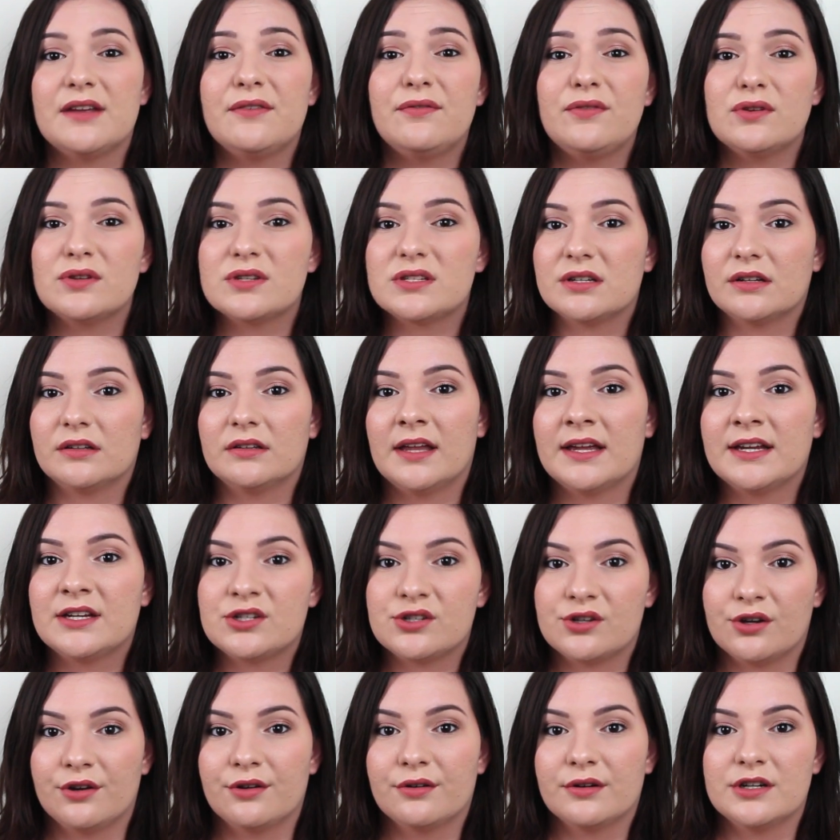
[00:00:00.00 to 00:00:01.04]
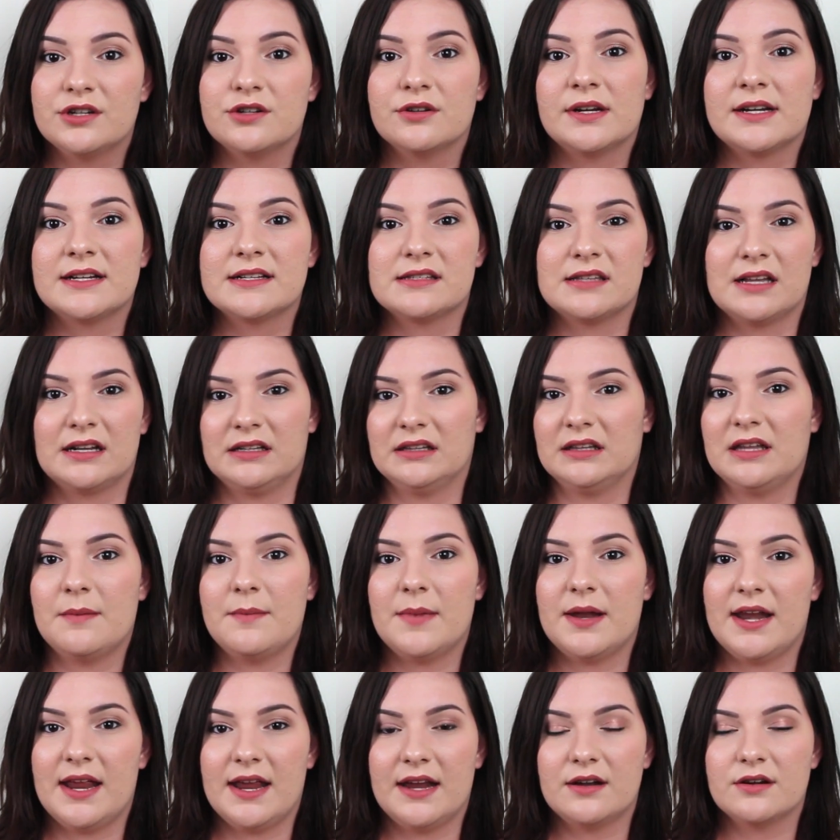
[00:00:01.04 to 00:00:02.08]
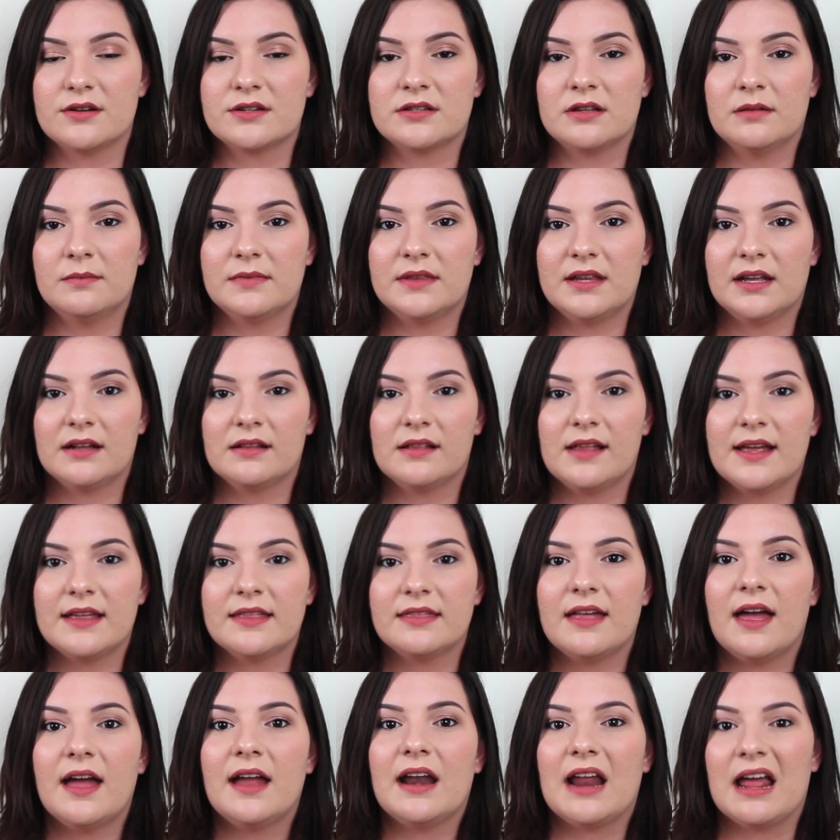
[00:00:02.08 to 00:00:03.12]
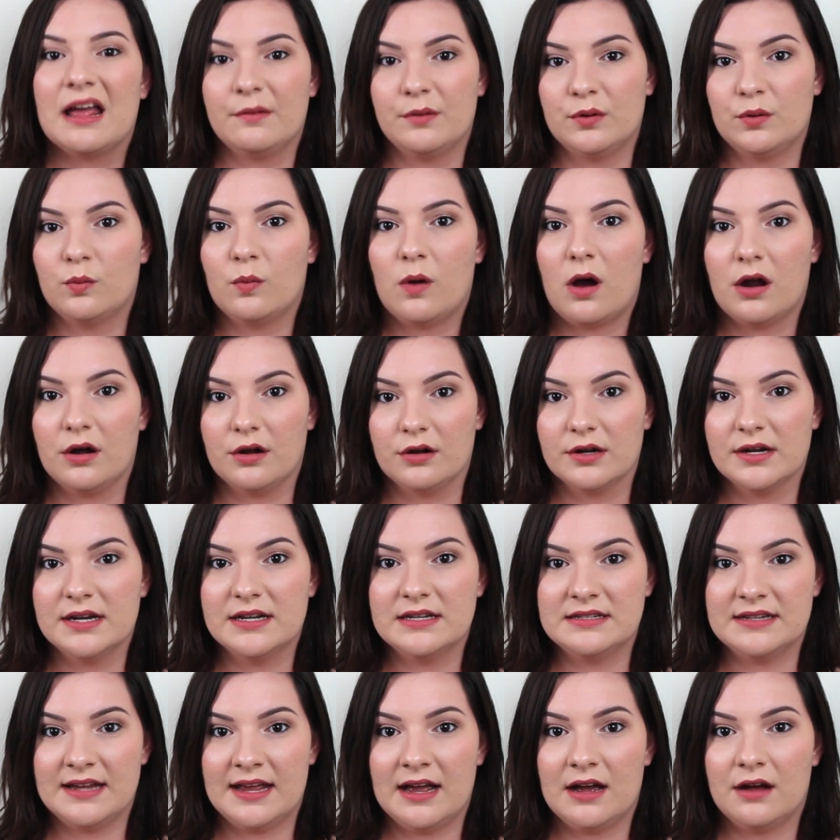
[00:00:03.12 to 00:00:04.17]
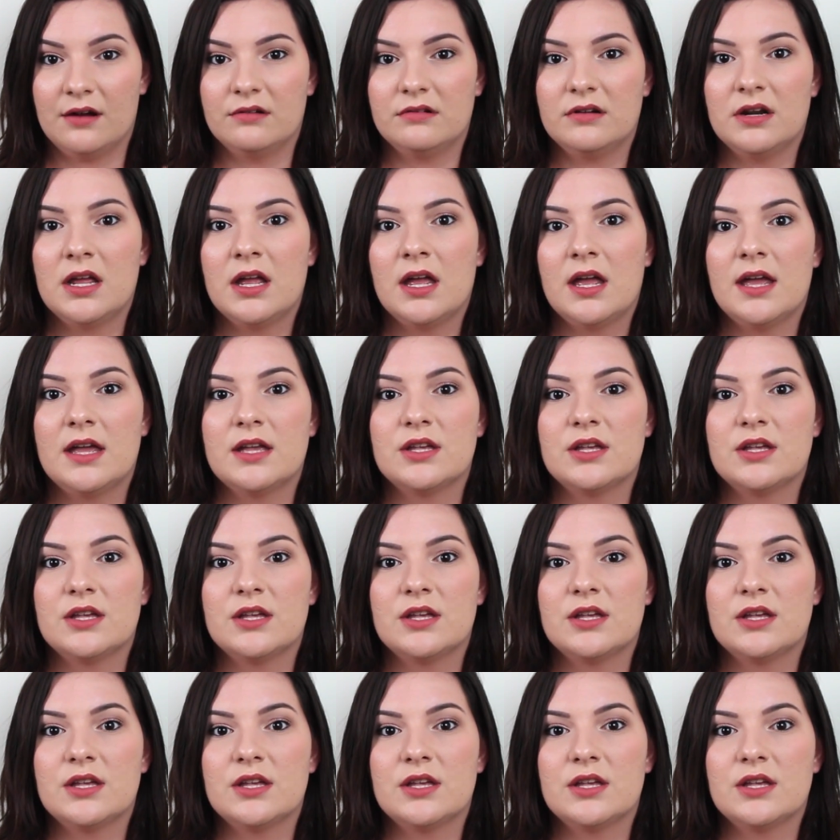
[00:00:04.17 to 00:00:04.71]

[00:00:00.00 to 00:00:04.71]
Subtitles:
if you still like sugary drinks like lemonade or something like that, I would water it down